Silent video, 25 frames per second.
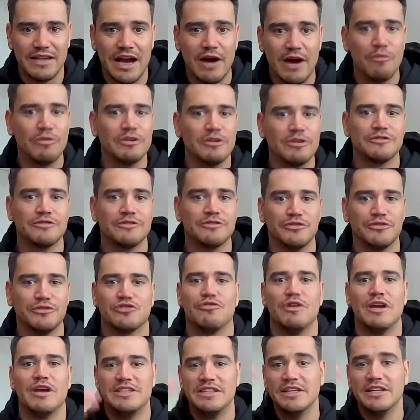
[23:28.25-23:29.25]
I was
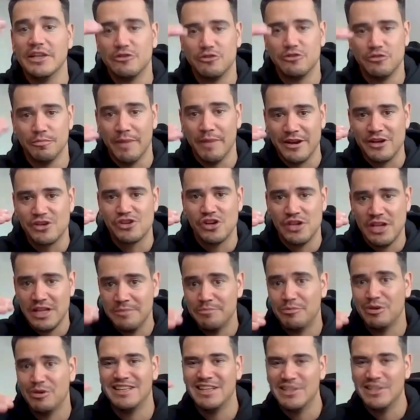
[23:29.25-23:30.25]
frustrated that you mentioned
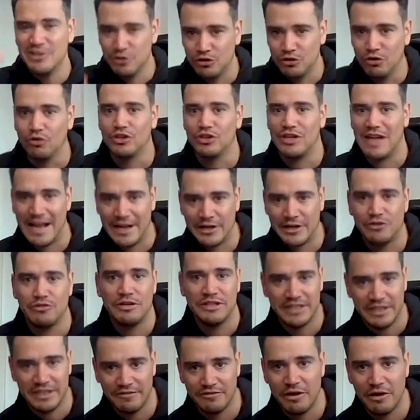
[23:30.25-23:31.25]
it, but then you don't actually
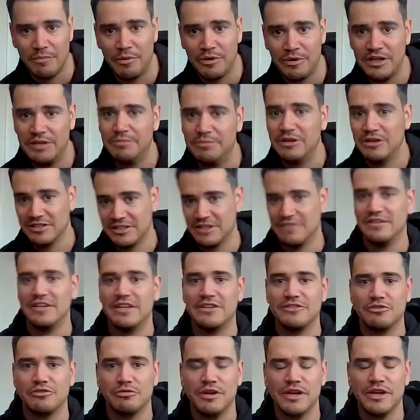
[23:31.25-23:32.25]
develop on it because I think
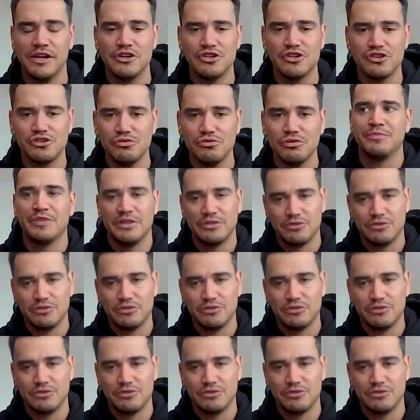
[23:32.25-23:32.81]
that's a real issue.